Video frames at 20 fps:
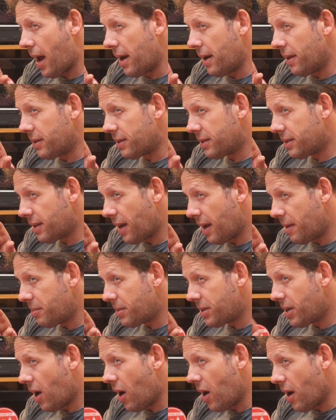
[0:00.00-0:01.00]
And at the same
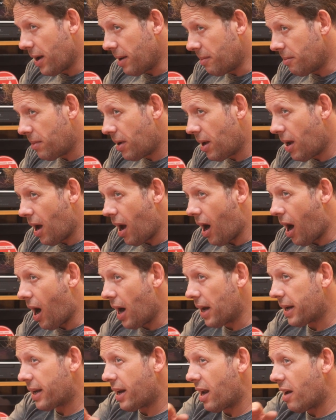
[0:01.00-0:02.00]
time,
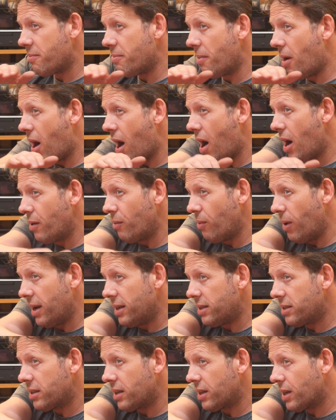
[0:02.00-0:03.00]
I can have my high
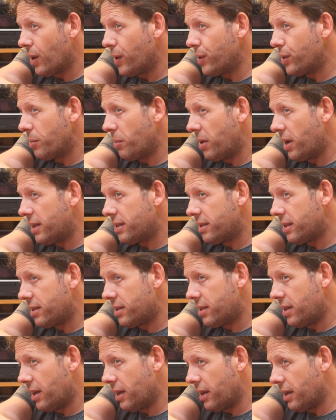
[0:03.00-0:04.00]
res going to my
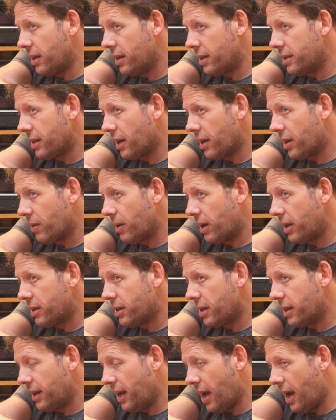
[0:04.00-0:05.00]
SSD. Is that
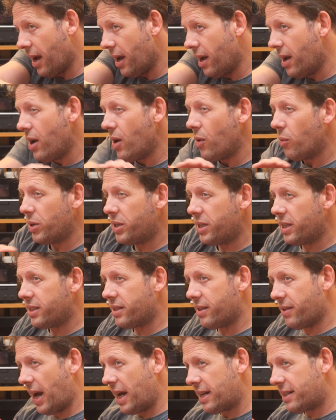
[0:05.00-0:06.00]
correct? Yeah. Which
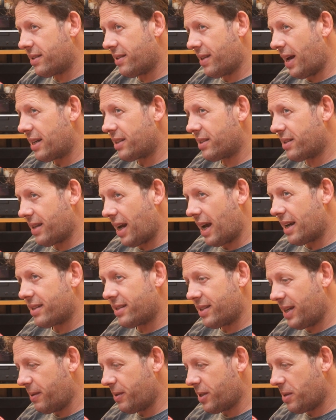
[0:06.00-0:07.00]
is that
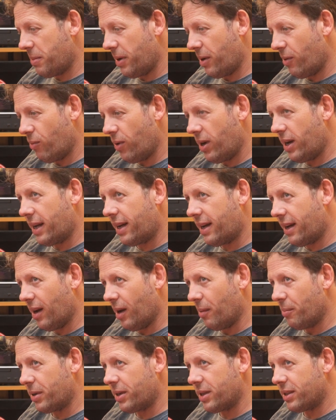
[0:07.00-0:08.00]
seems to me really
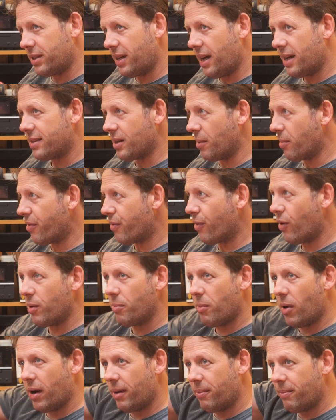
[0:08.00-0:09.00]
killer, because yes, I'm throwing
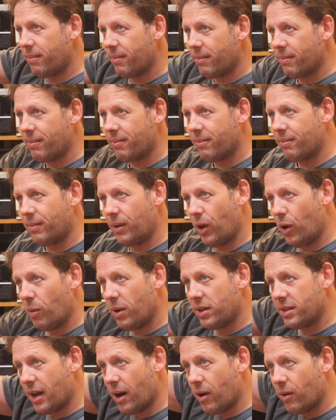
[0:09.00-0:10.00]
my low
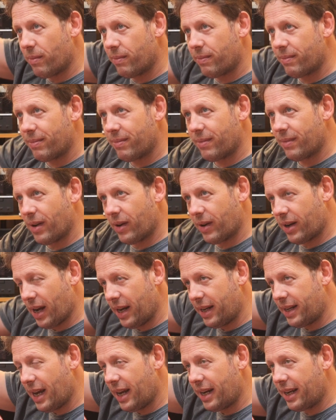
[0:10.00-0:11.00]
res out. Yeah.
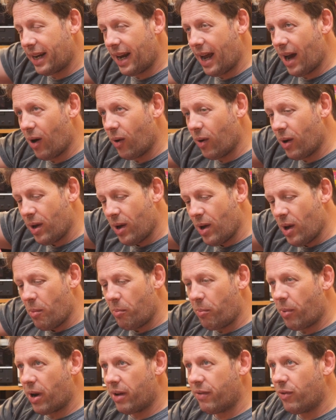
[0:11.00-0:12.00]
Okay, getting it out,
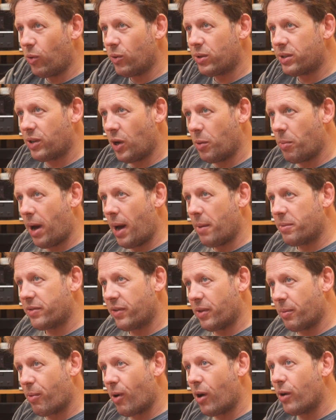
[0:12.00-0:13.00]
but I've also perhaps
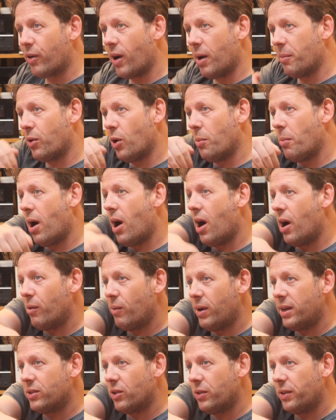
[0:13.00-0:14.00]
for the program got my high
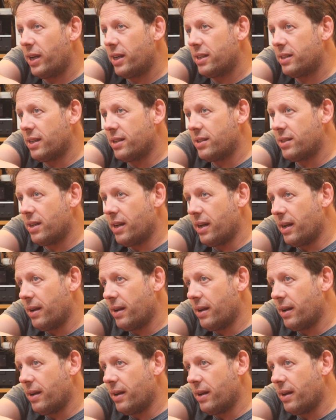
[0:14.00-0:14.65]
res on the SSD.